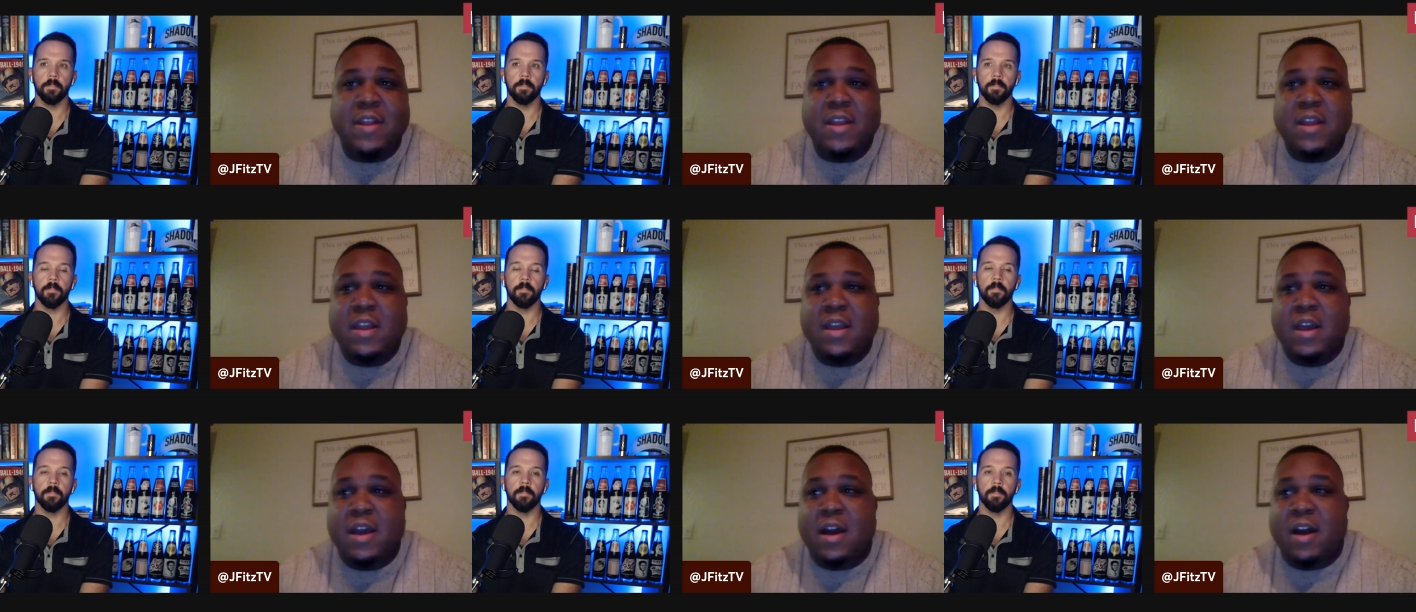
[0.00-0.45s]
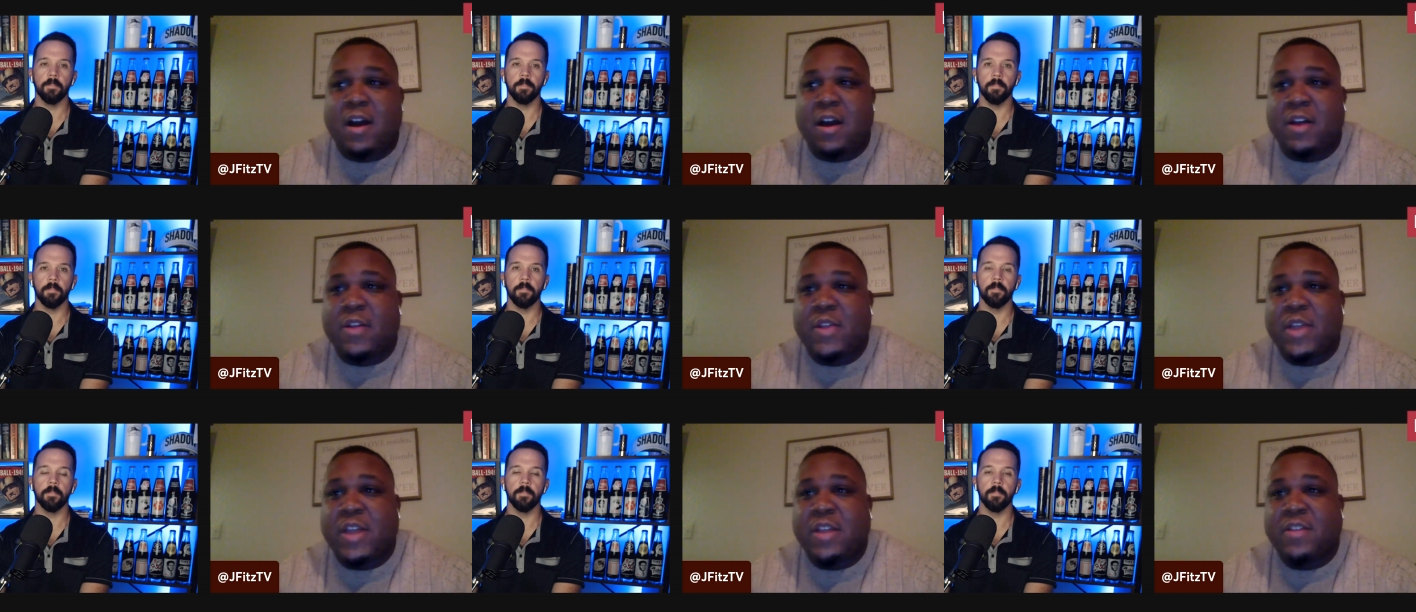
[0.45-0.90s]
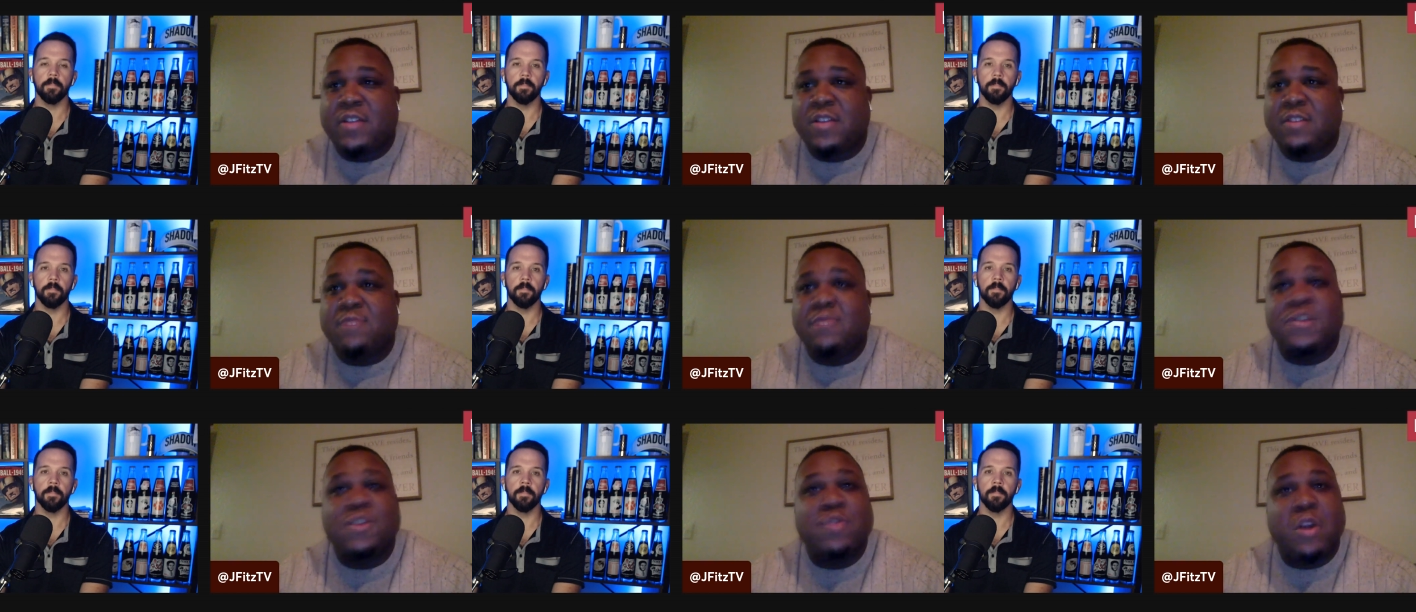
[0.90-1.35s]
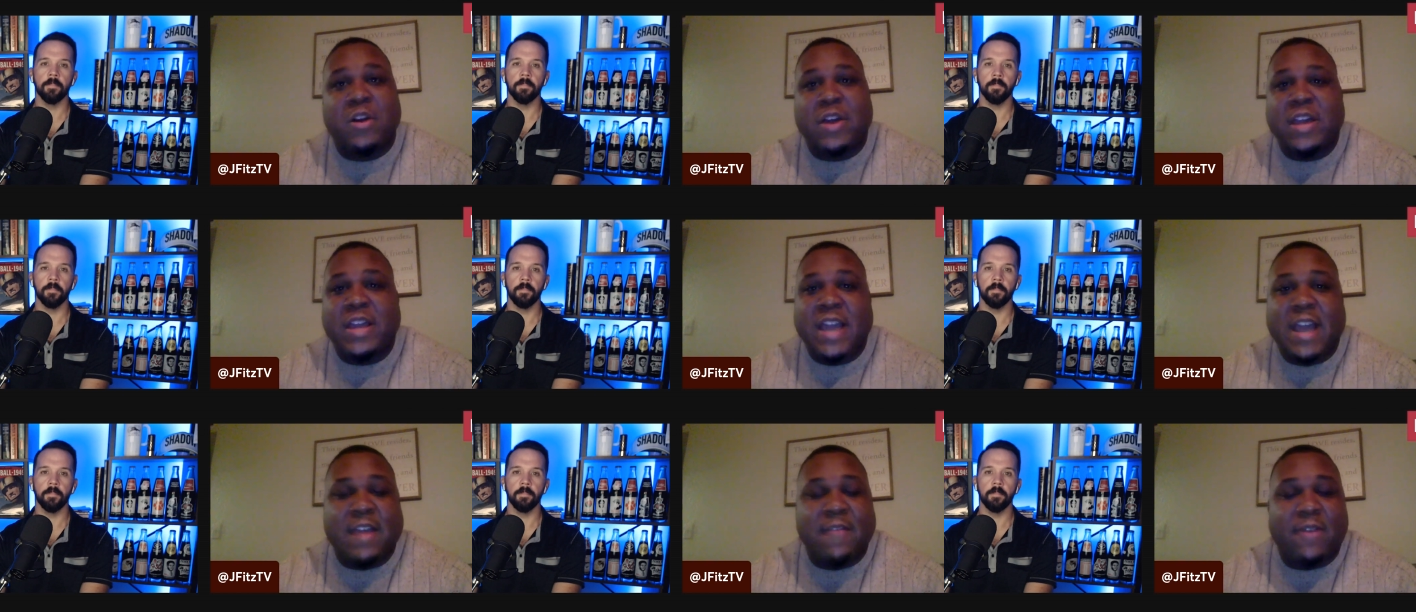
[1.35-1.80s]
Speaker 1: And that, you
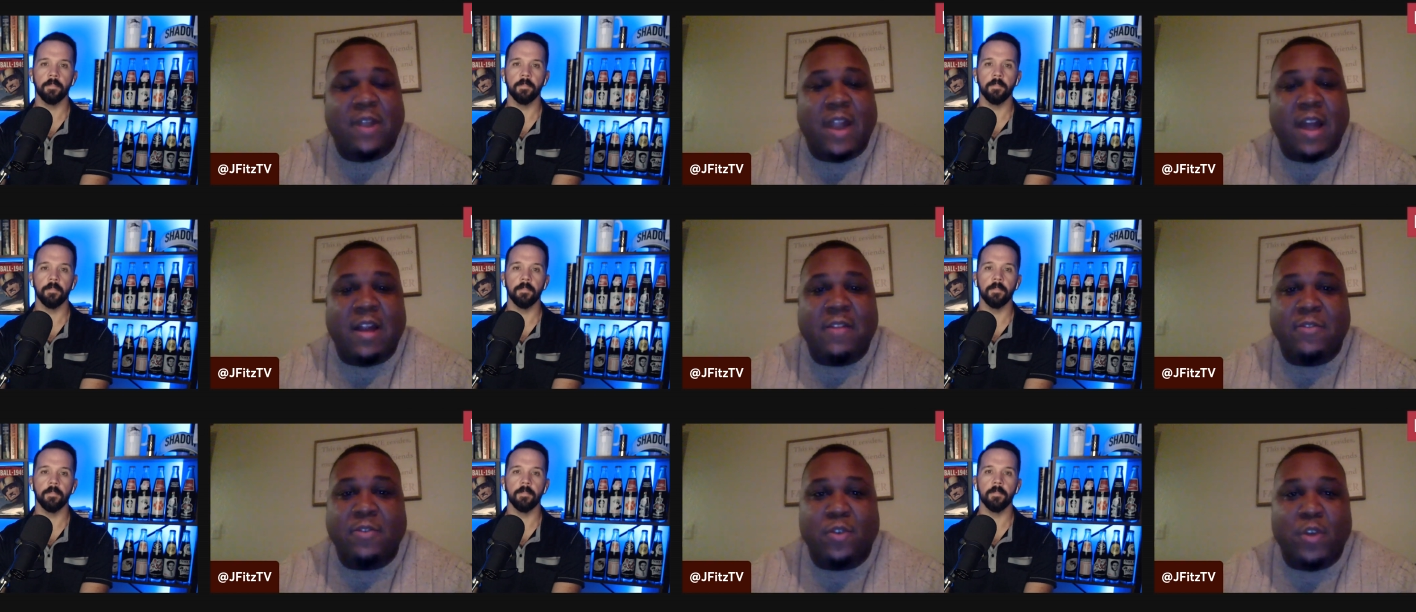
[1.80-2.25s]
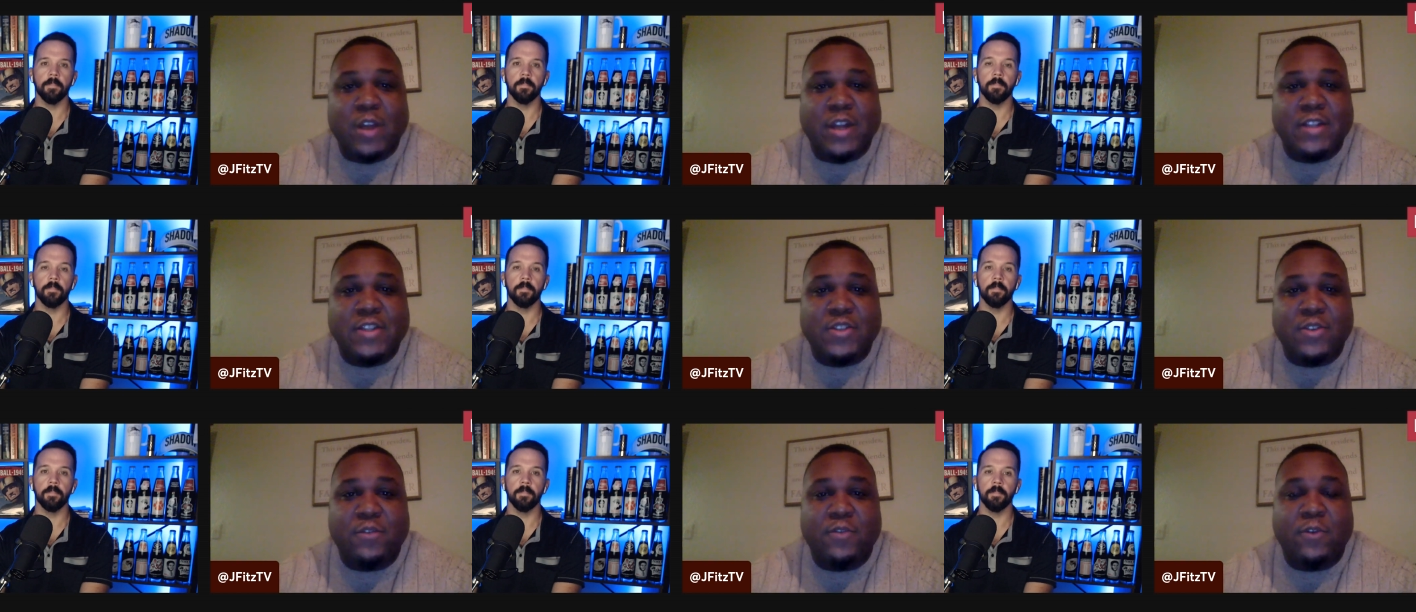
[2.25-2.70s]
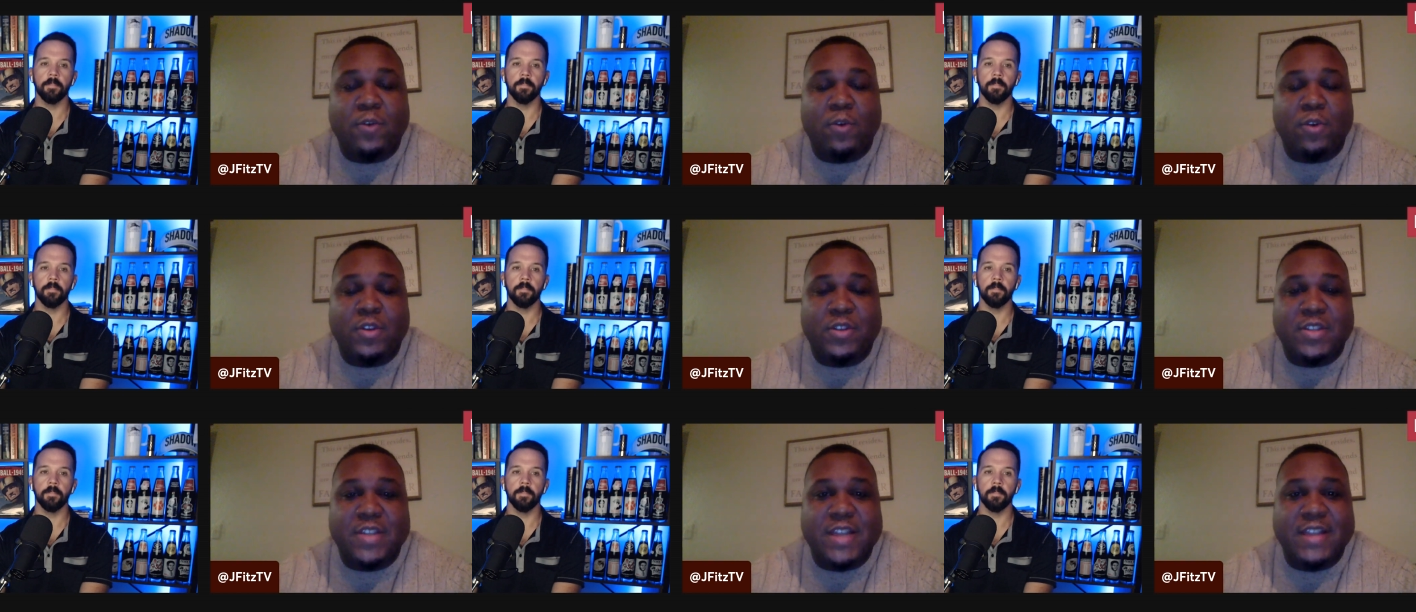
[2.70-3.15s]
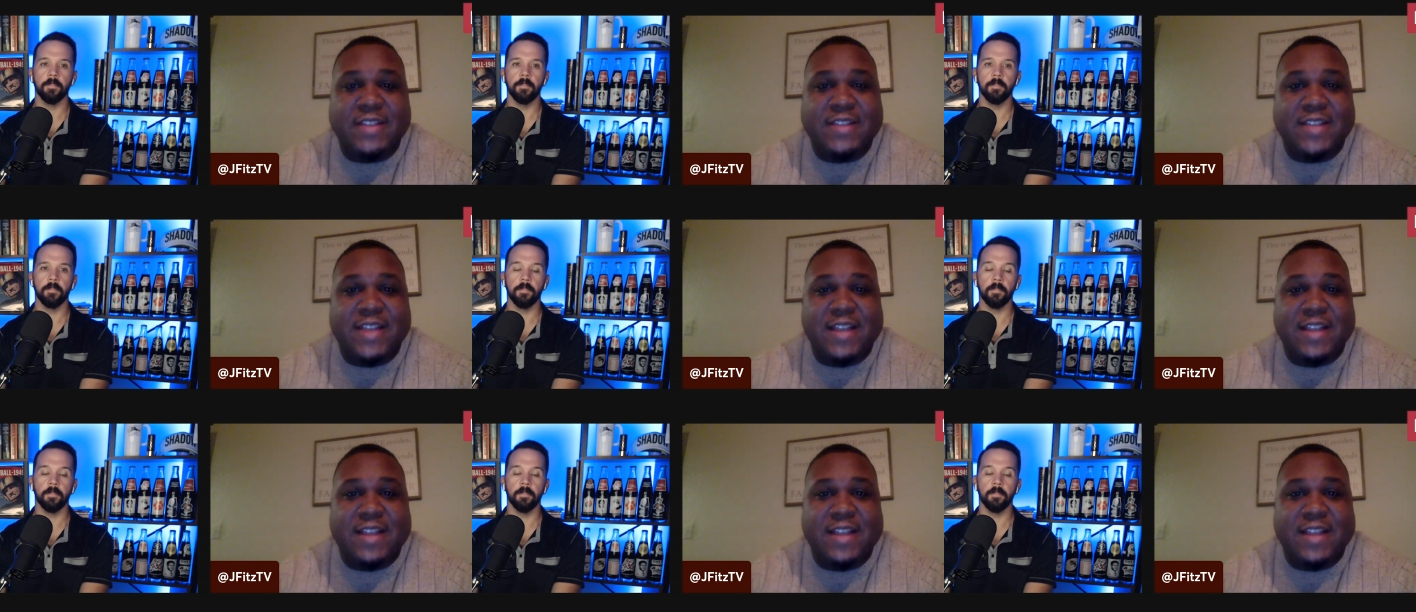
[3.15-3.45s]
know, he gave a lot of credit to Florida State,